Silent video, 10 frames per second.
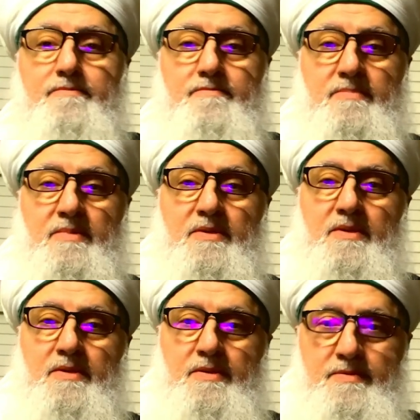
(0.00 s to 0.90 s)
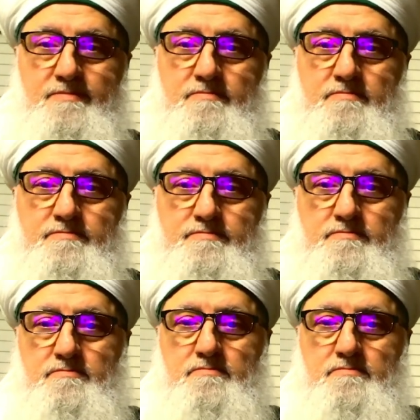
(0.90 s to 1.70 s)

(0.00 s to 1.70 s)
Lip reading: Nobody speaks.